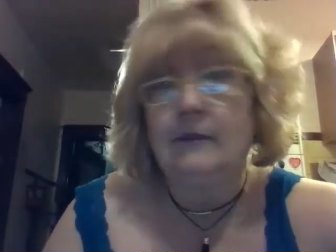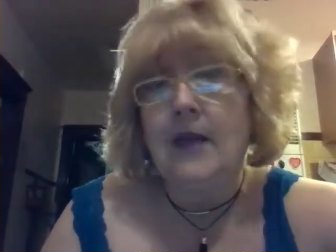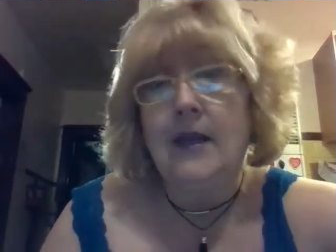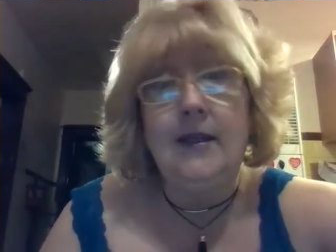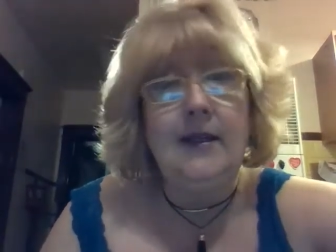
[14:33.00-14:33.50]

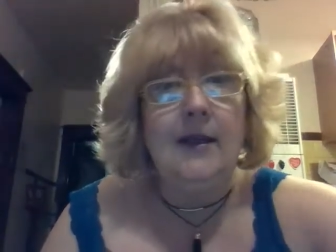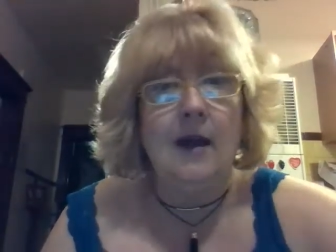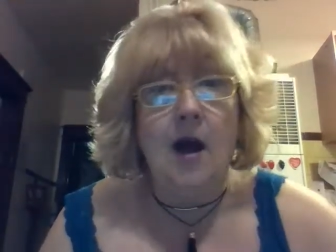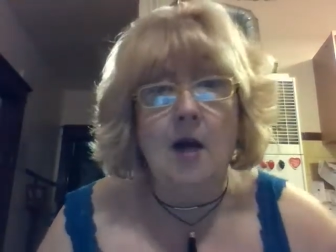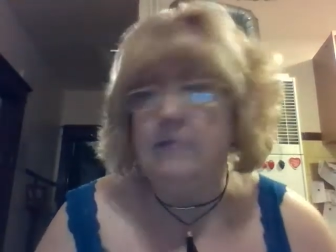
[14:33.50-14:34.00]

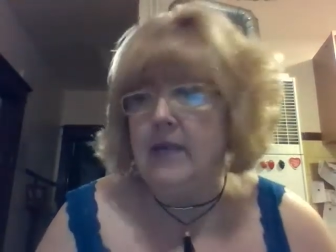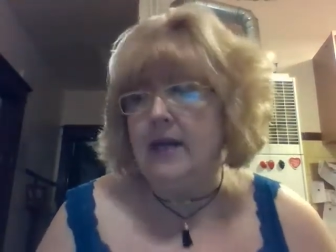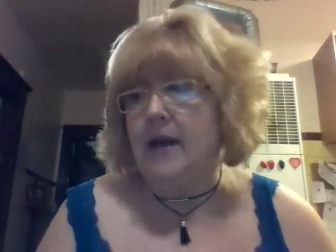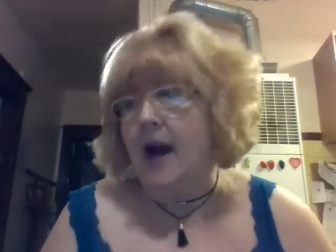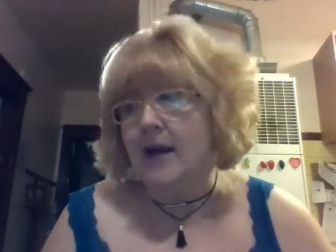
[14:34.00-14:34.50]

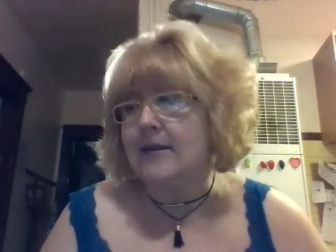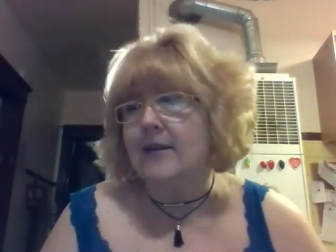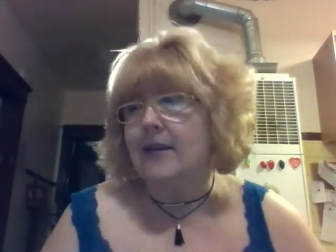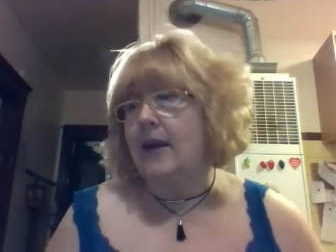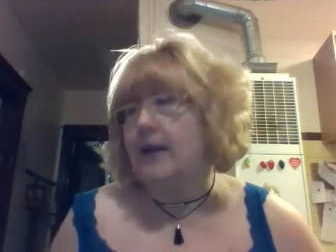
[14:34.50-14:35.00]
Yummy, I
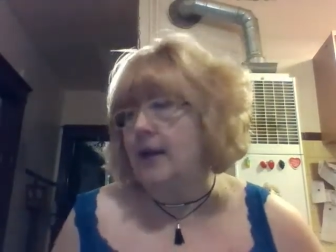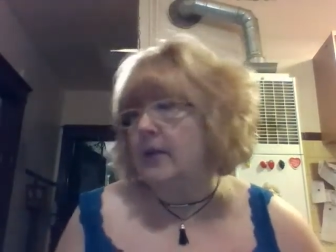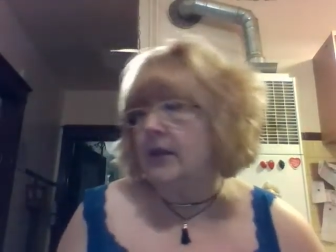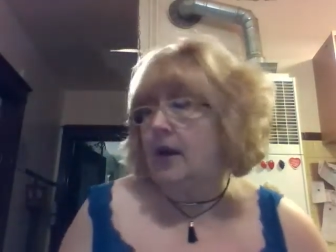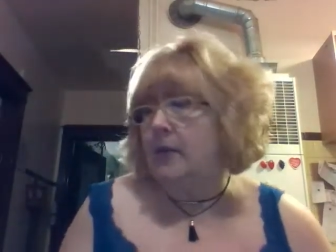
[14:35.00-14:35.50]
say.
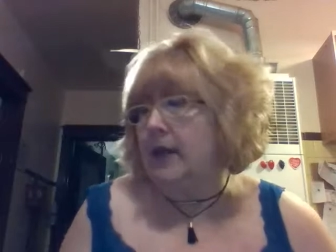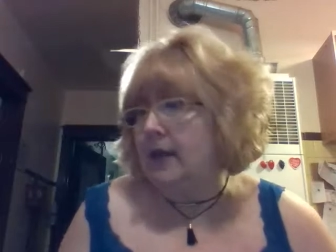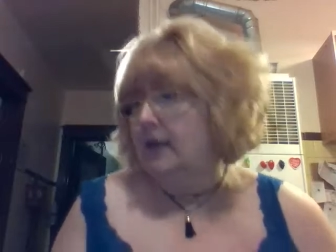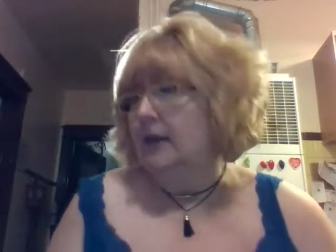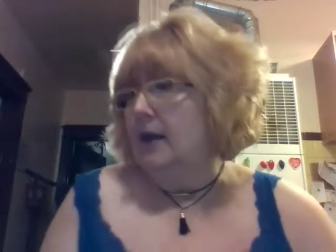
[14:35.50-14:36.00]
Yummy, yummy.
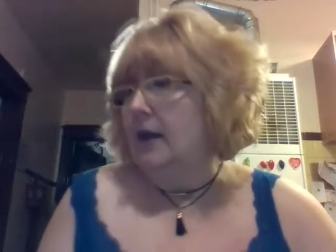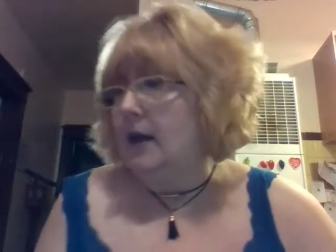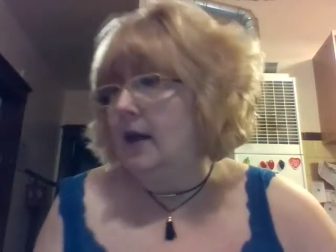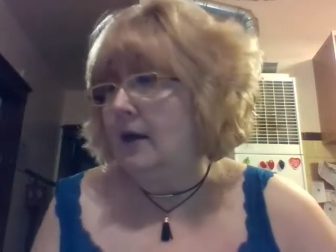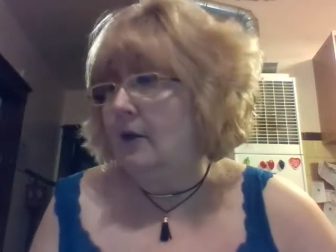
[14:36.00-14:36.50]

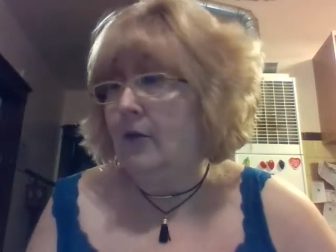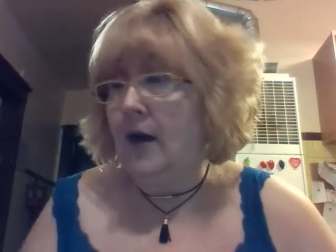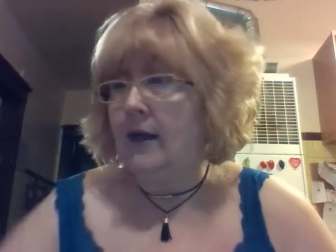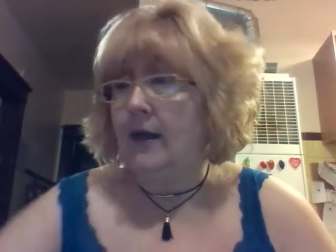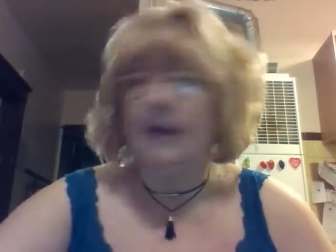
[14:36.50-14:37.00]

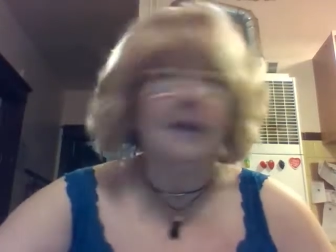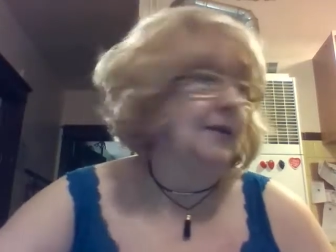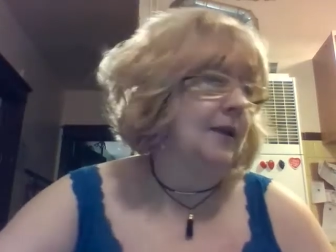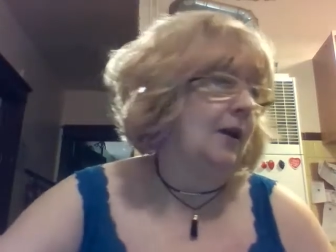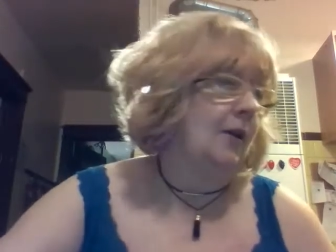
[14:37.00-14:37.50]
Alrighty.
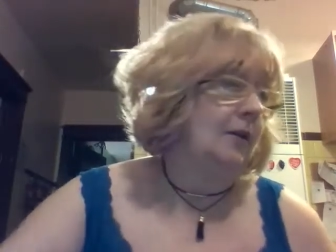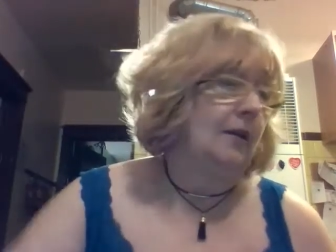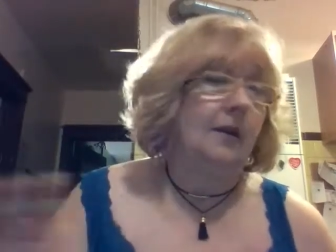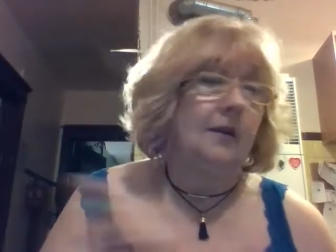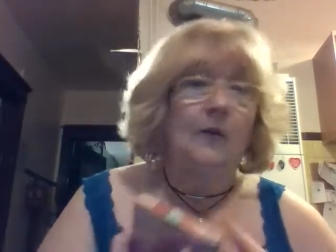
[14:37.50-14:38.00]
So,
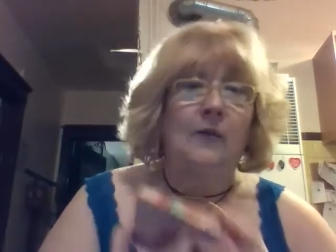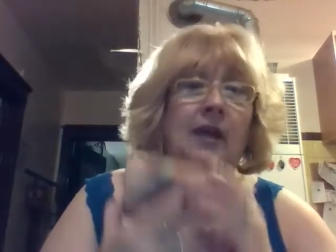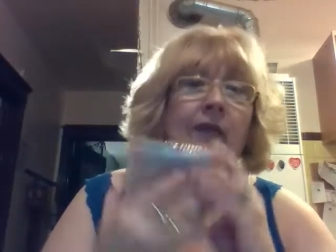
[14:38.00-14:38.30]
don't forget, if